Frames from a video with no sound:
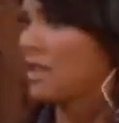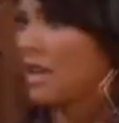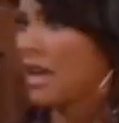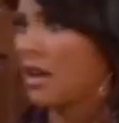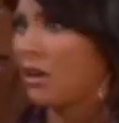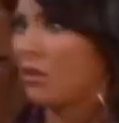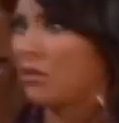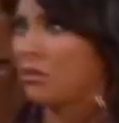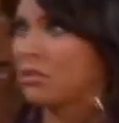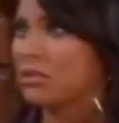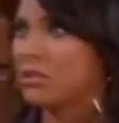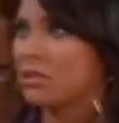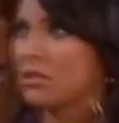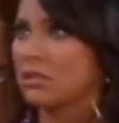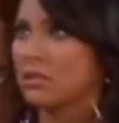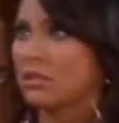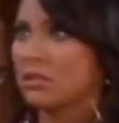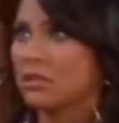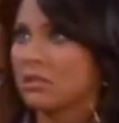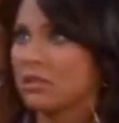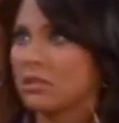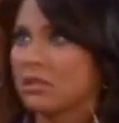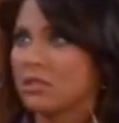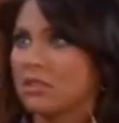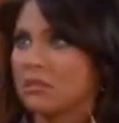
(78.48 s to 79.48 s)
this house.
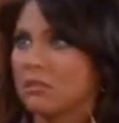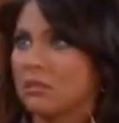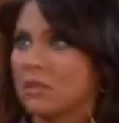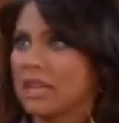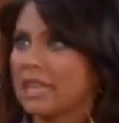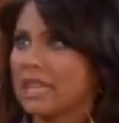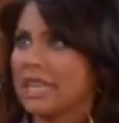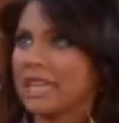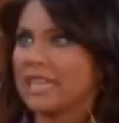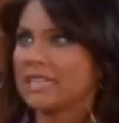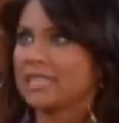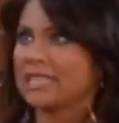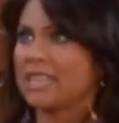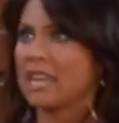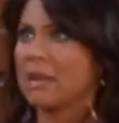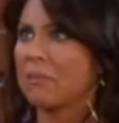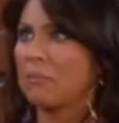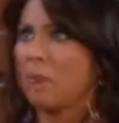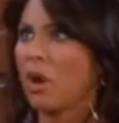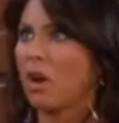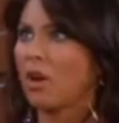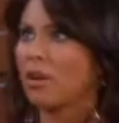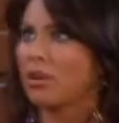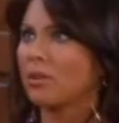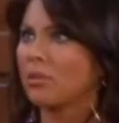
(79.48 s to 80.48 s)
I can't take
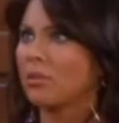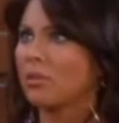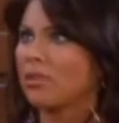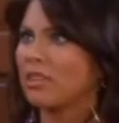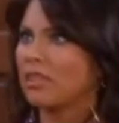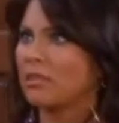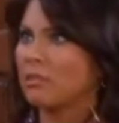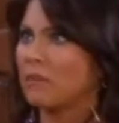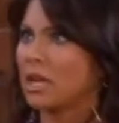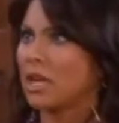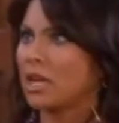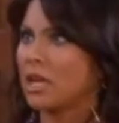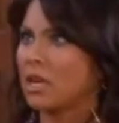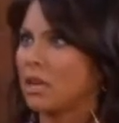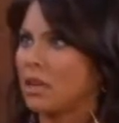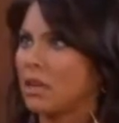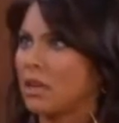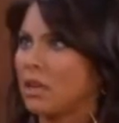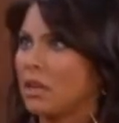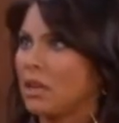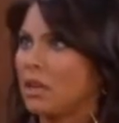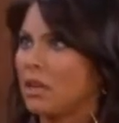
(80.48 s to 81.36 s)
Parker with me.